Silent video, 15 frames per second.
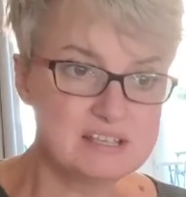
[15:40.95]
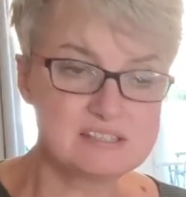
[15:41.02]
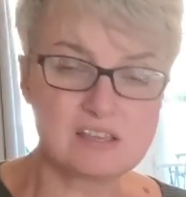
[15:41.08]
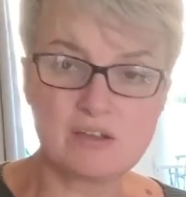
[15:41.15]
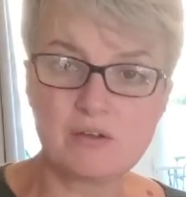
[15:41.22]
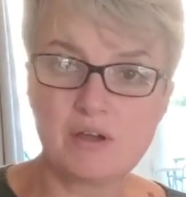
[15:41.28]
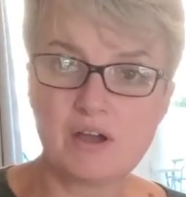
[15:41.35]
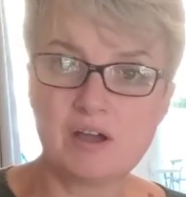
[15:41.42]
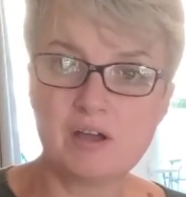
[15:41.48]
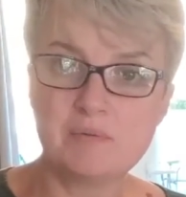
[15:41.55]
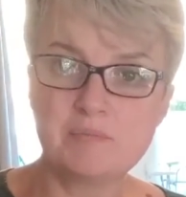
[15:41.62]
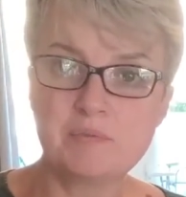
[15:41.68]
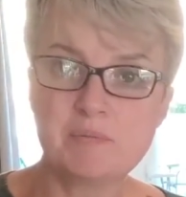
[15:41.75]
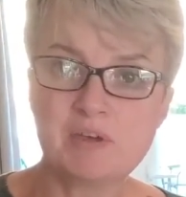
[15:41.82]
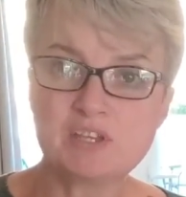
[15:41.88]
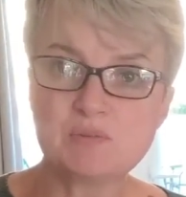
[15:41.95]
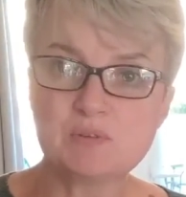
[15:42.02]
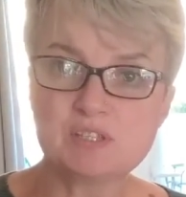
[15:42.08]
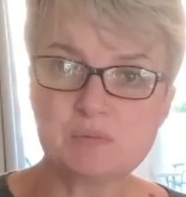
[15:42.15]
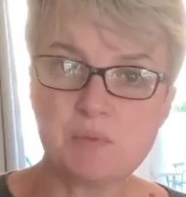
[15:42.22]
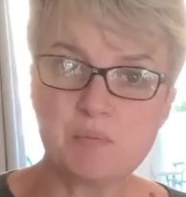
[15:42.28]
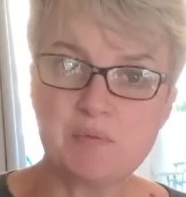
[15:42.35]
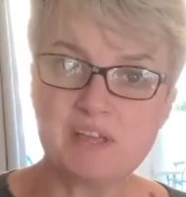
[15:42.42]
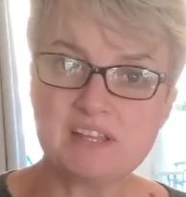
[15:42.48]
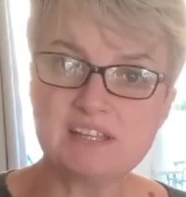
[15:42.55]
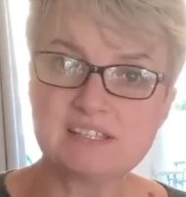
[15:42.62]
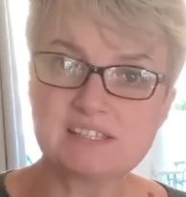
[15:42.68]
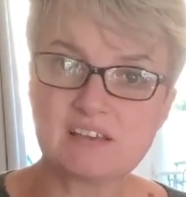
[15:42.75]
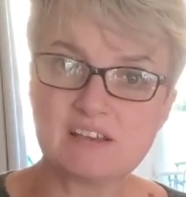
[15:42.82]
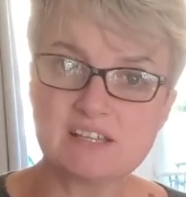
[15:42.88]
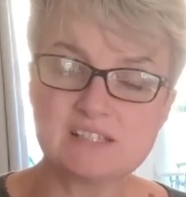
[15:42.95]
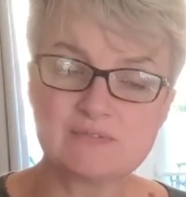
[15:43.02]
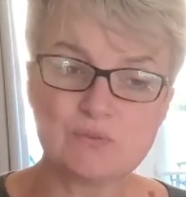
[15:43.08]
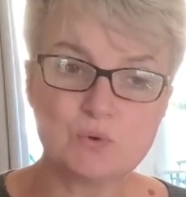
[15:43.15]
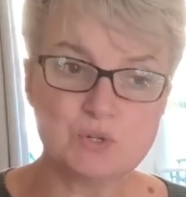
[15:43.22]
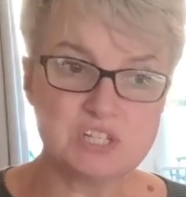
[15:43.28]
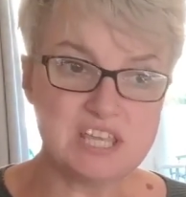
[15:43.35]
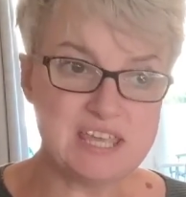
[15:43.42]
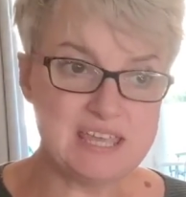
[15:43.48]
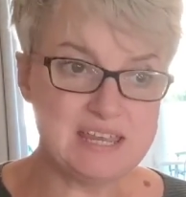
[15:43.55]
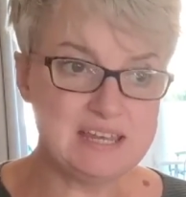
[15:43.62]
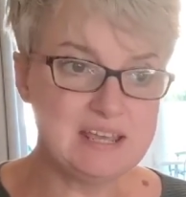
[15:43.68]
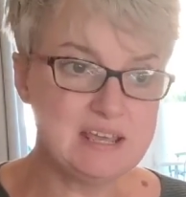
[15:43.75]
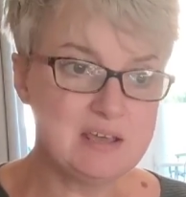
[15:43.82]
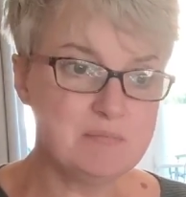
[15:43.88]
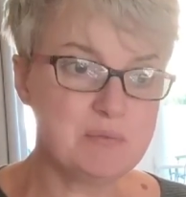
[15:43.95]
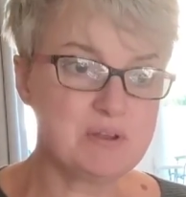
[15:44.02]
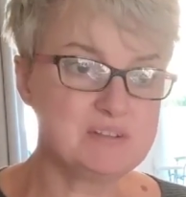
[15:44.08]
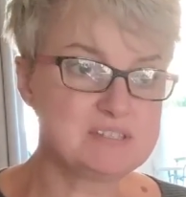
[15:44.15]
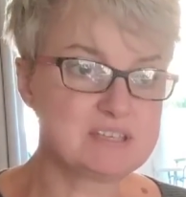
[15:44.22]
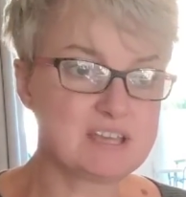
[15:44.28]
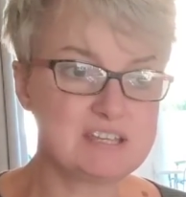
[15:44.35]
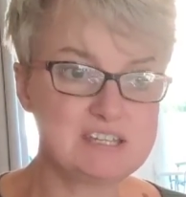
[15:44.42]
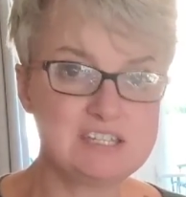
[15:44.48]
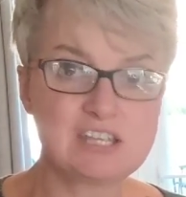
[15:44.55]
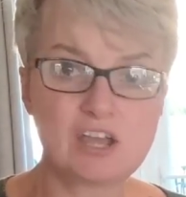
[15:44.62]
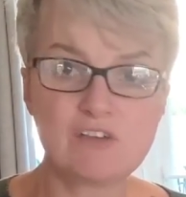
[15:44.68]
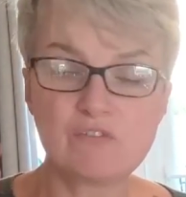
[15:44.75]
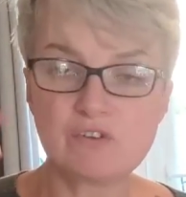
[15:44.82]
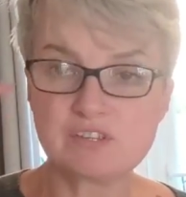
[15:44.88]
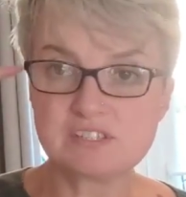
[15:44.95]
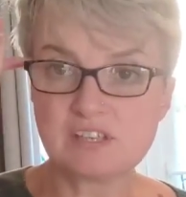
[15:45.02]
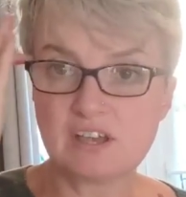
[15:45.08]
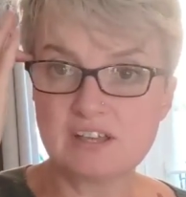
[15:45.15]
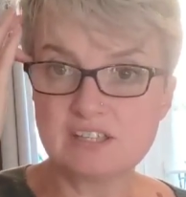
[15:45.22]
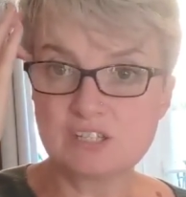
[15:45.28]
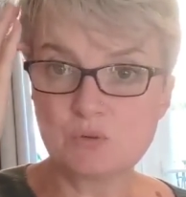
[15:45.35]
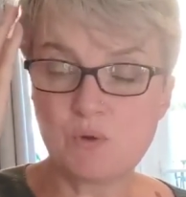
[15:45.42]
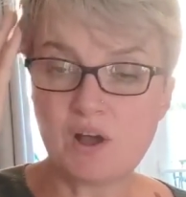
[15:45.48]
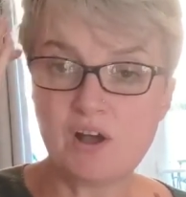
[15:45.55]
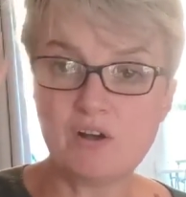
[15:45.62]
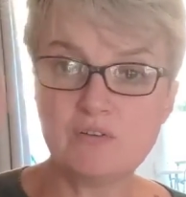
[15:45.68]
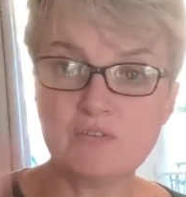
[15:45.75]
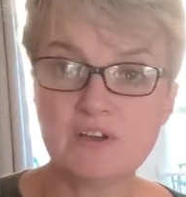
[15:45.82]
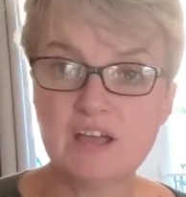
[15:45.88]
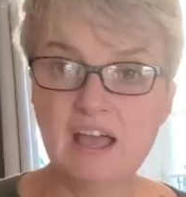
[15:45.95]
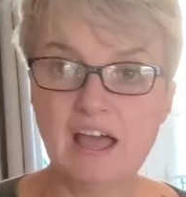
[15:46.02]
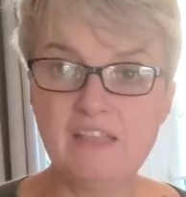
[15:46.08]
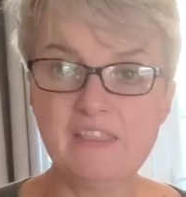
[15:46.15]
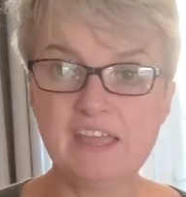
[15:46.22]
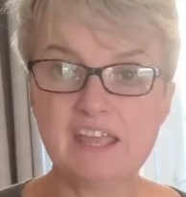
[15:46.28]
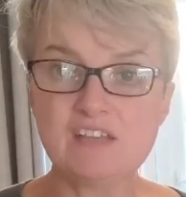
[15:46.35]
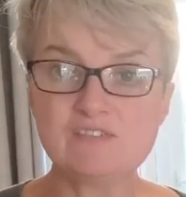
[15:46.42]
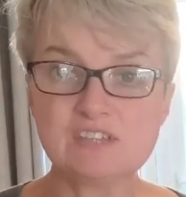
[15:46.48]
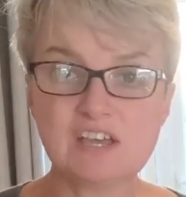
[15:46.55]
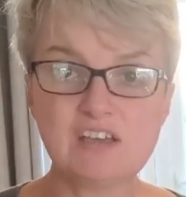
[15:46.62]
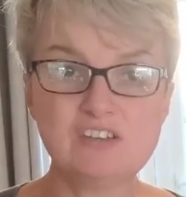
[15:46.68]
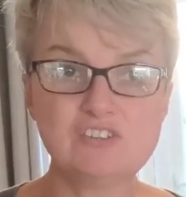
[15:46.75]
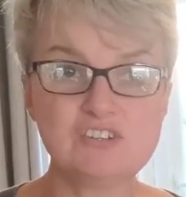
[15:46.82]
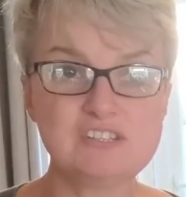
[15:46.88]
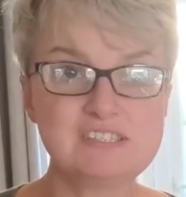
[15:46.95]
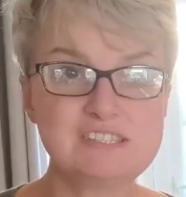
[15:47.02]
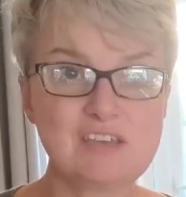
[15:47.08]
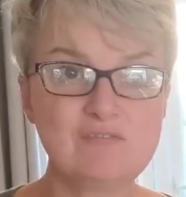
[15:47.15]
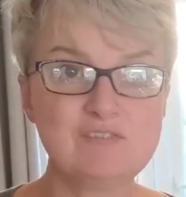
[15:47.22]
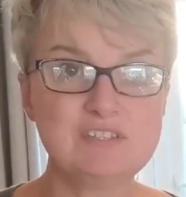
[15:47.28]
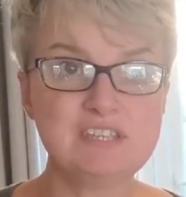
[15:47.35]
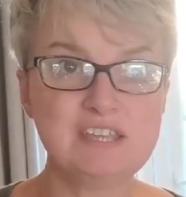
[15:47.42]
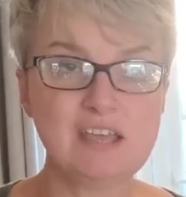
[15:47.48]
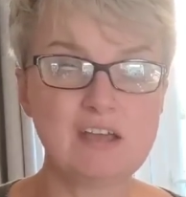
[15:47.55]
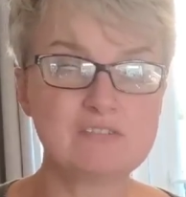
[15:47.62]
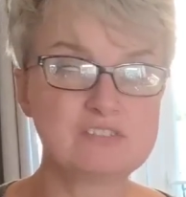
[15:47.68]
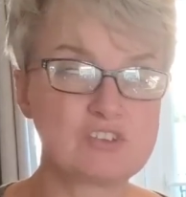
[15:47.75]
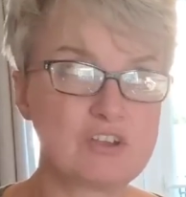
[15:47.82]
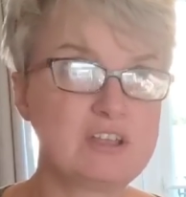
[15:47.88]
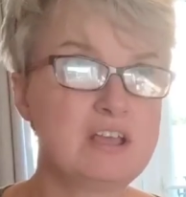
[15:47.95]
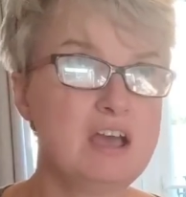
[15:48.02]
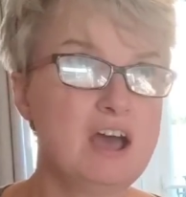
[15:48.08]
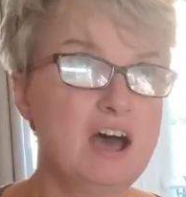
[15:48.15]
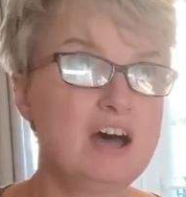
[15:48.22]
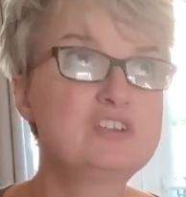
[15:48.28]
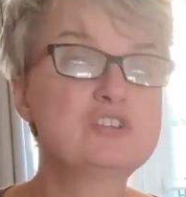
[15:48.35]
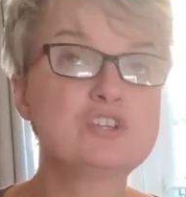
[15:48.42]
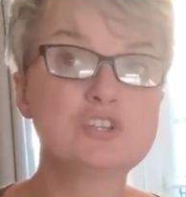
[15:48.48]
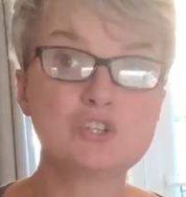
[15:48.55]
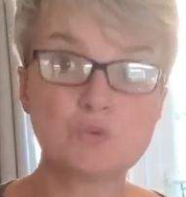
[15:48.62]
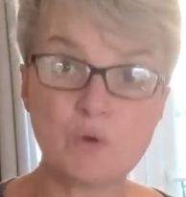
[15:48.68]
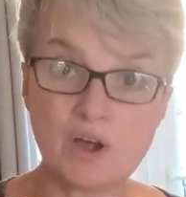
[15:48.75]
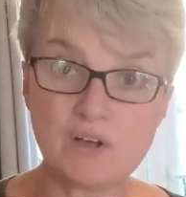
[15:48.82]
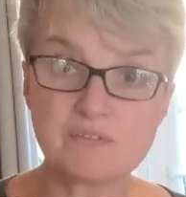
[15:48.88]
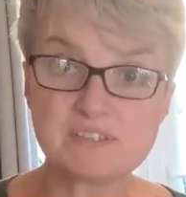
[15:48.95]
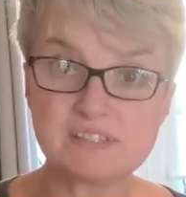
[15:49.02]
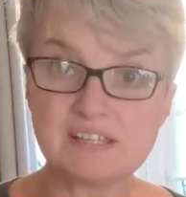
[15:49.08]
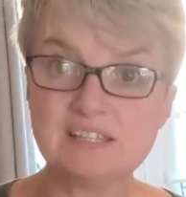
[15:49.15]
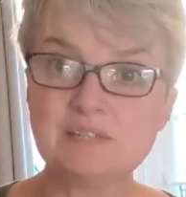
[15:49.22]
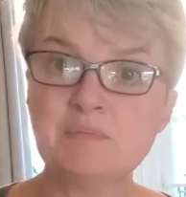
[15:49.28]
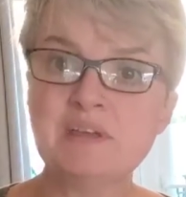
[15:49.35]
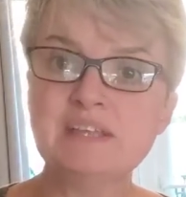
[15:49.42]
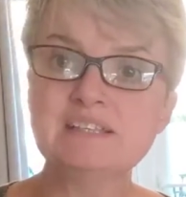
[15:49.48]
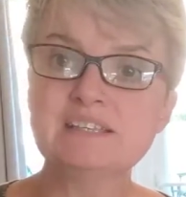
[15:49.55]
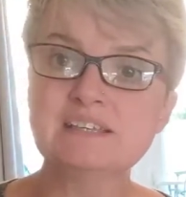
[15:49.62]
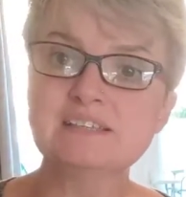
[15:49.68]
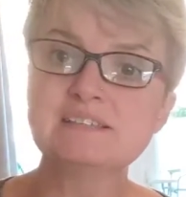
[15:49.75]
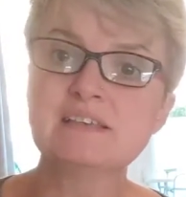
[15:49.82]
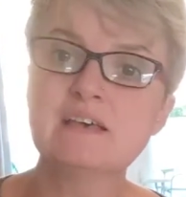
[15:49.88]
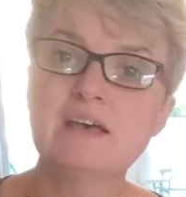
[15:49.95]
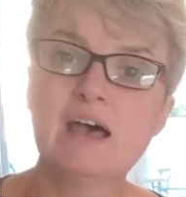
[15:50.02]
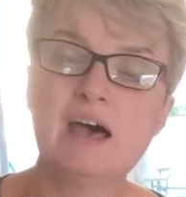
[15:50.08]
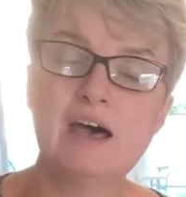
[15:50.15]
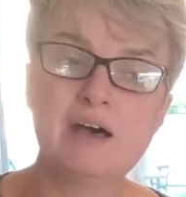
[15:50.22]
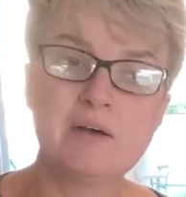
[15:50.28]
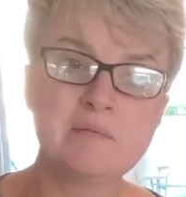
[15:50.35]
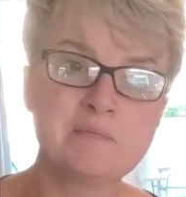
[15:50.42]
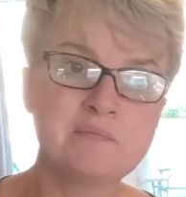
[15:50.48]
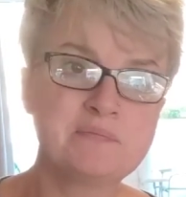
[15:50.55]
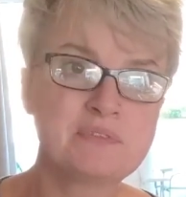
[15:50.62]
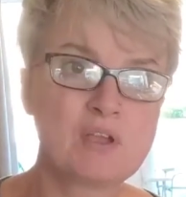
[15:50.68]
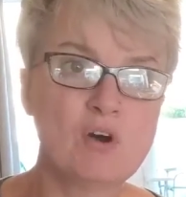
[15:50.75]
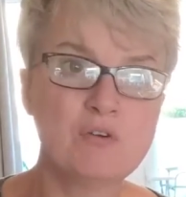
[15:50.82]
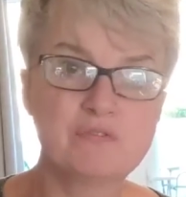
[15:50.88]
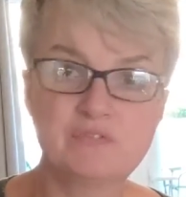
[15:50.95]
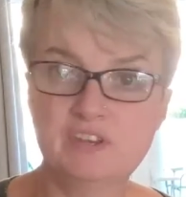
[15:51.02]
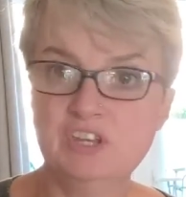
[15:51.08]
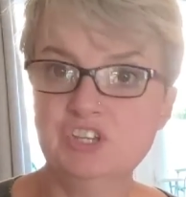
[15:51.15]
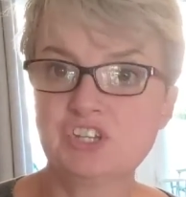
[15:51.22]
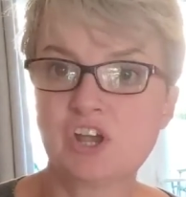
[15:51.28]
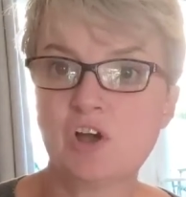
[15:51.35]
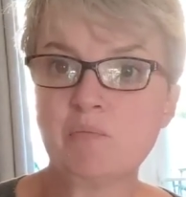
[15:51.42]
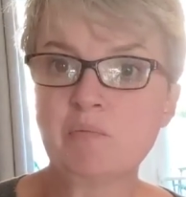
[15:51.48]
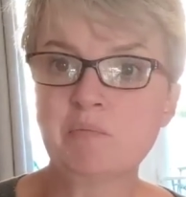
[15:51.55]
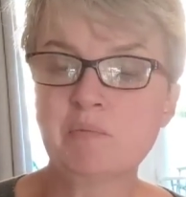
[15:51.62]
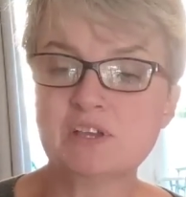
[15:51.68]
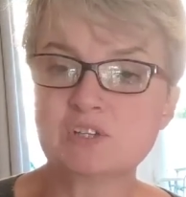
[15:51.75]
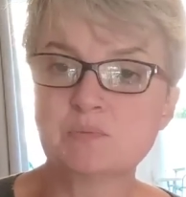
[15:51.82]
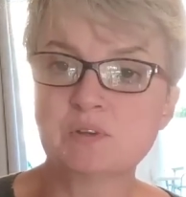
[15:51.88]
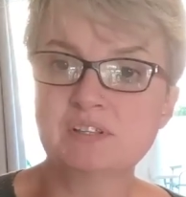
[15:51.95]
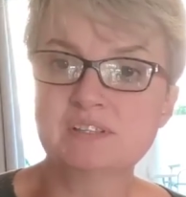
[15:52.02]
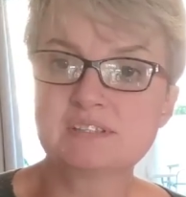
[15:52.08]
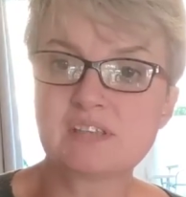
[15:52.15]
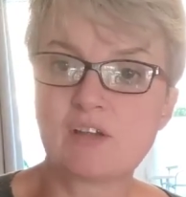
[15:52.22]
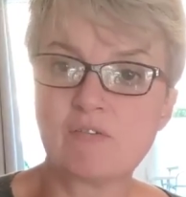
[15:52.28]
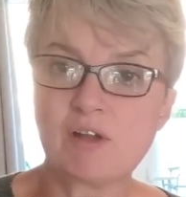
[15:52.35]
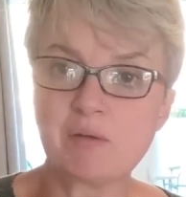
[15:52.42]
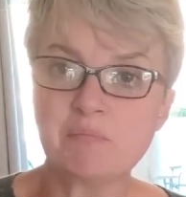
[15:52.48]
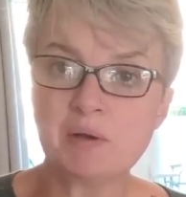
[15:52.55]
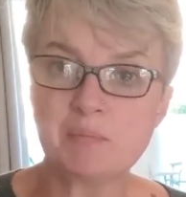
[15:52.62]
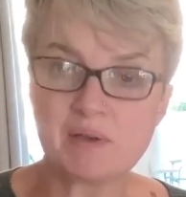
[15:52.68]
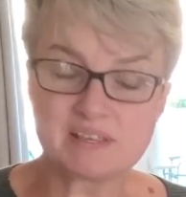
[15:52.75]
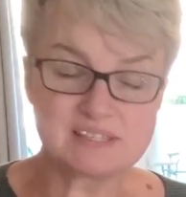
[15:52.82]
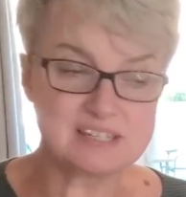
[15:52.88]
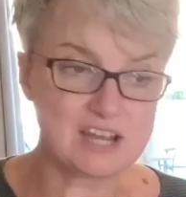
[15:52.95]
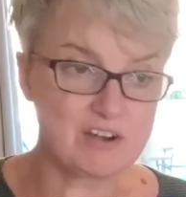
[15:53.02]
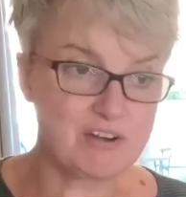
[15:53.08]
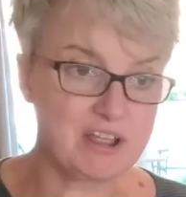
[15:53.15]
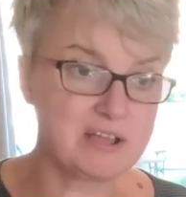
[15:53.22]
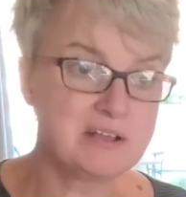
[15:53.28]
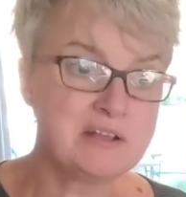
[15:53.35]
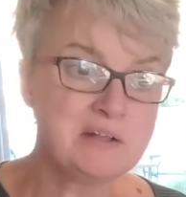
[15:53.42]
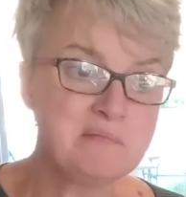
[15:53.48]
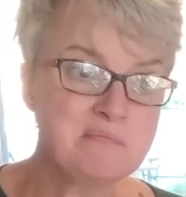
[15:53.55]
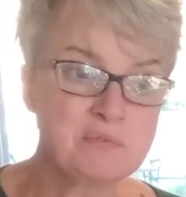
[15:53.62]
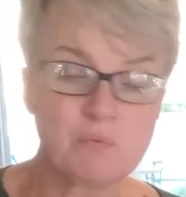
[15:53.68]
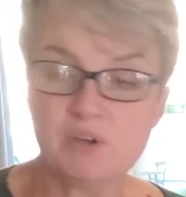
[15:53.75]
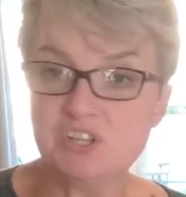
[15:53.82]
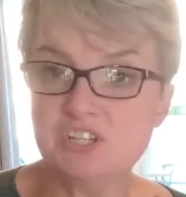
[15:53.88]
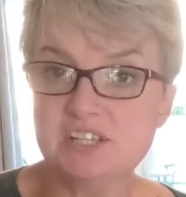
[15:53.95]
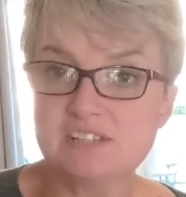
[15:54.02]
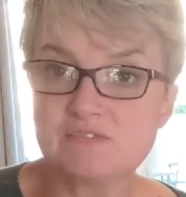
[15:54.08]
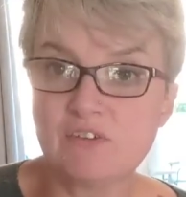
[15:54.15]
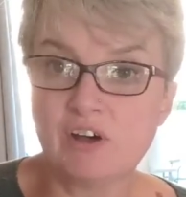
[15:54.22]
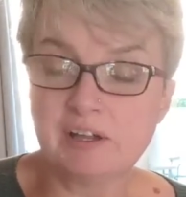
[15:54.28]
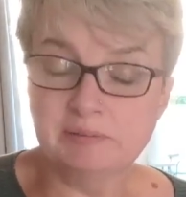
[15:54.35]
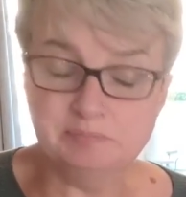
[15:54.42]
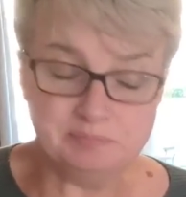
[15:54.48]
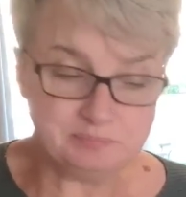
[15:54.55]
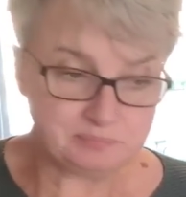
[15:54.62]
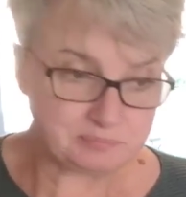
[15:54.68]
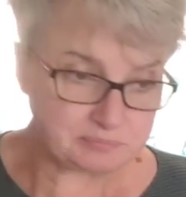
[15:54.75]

So the measurements put me in a size 14, but I decided to go for a size 12, and that gives 112 centimetres of finished garment measurements around my bust area, which is fine.